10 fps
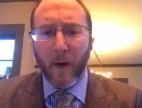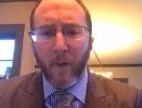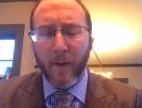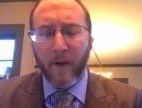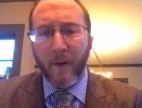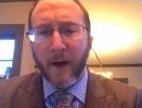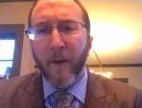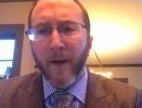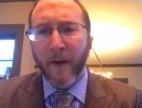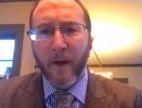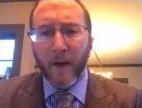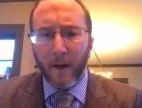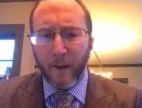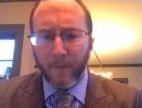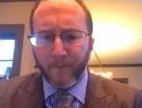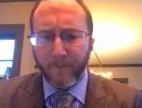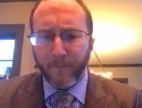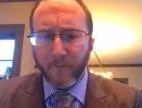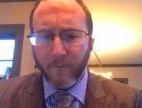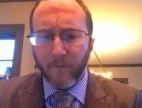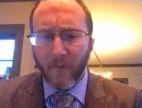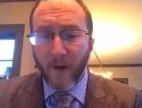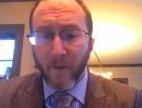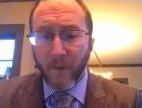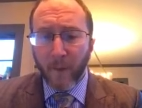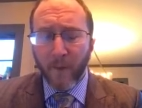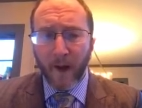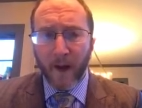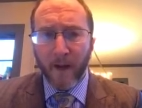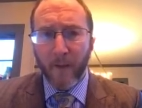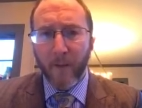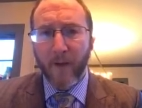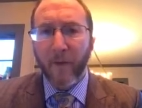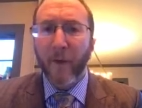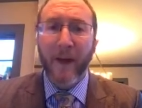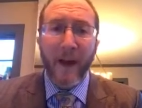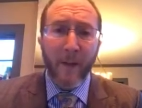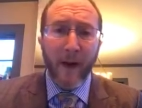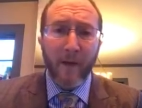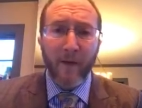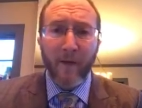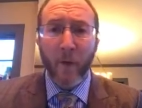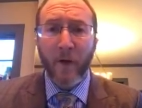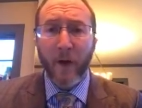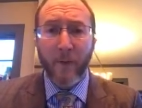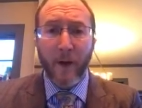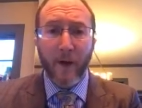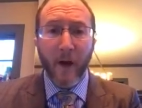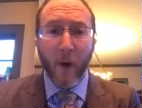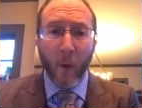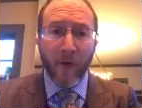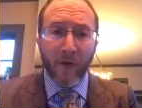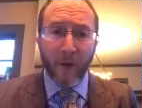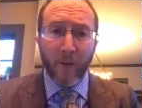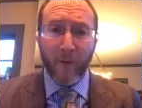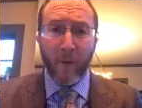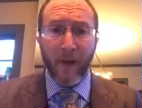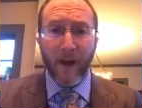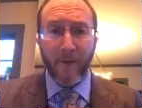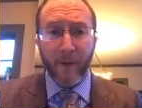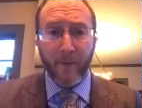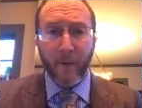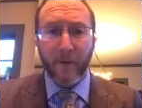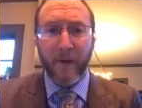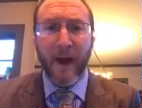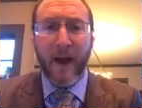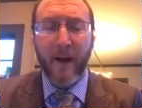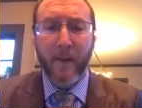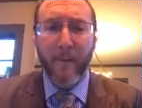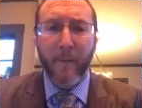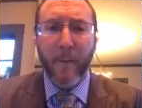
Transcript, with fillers: um, it's recommended um, for first line, but first line MS. And so we're talking about one step before that after your first attack.